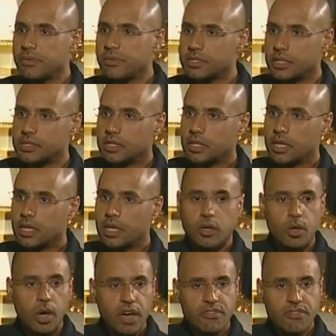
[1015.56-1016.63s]
said this. You
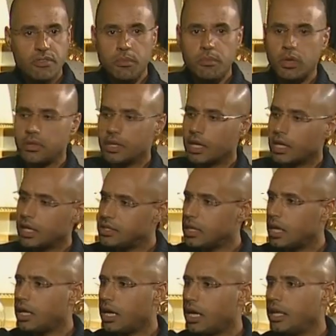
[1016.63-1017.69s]
have no immunity unless
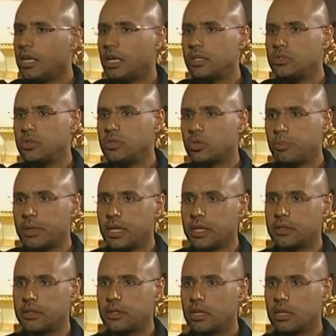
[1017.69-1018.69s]
you cooperate.